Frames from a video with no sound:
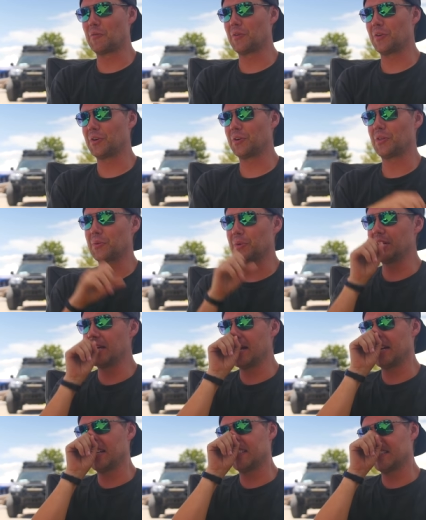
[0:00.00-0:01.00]
for three
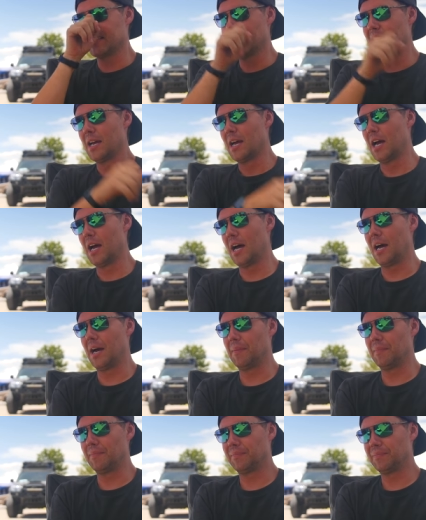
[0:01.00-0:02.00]
days.
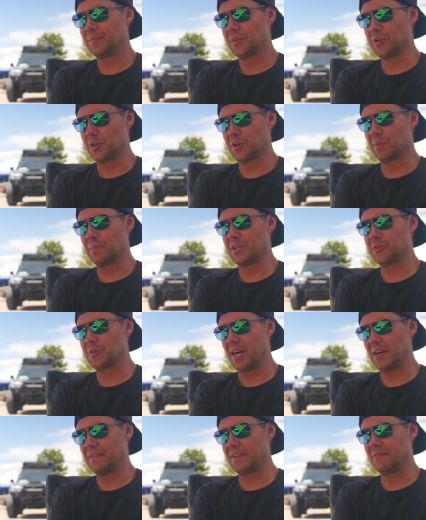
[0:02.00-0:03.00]
Um, you're gonna be
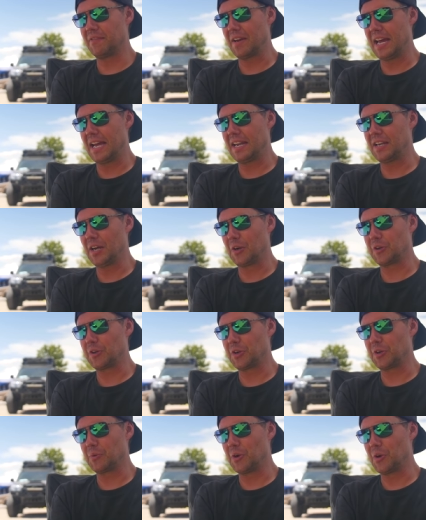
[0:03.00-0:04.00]
driving a van down a
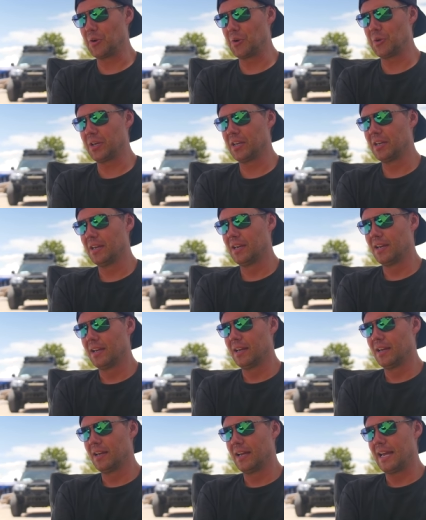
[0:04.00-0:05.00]
dirt road,
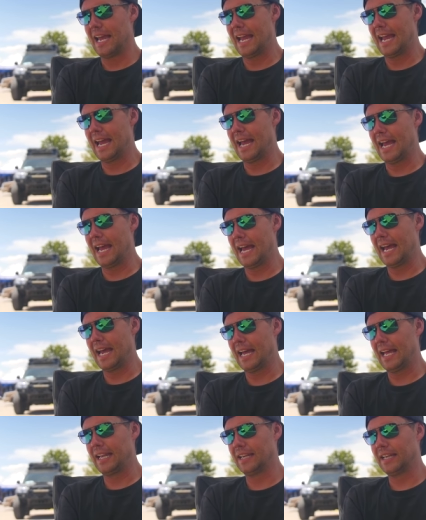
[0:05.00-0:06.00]

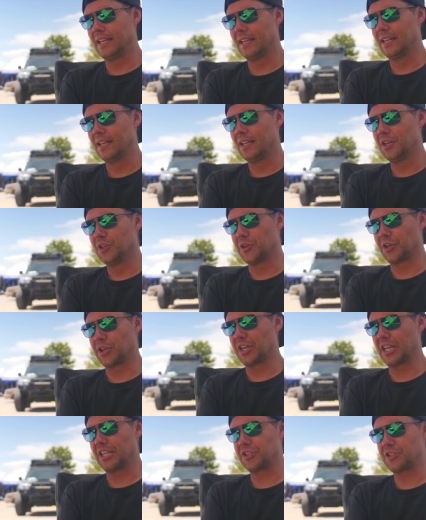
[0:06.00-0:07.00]
and." You're
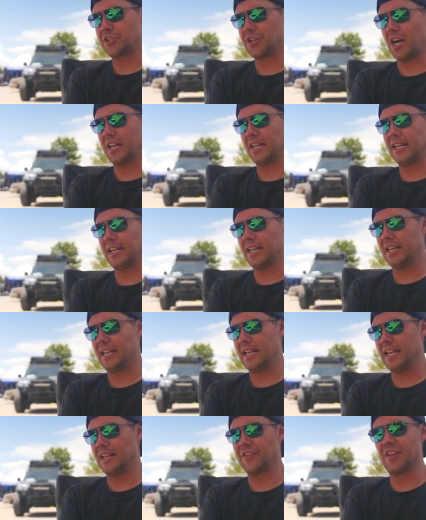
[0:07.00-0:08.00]
gonna get shot
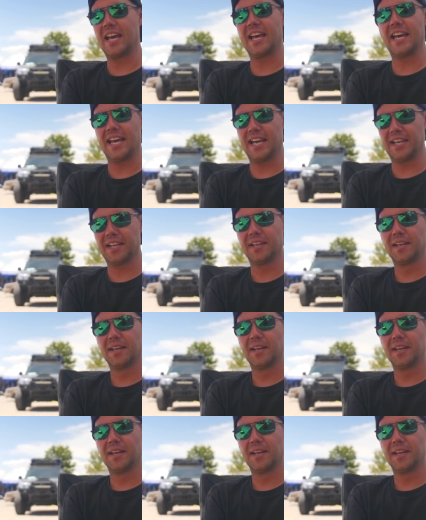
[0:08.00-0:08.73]
in the head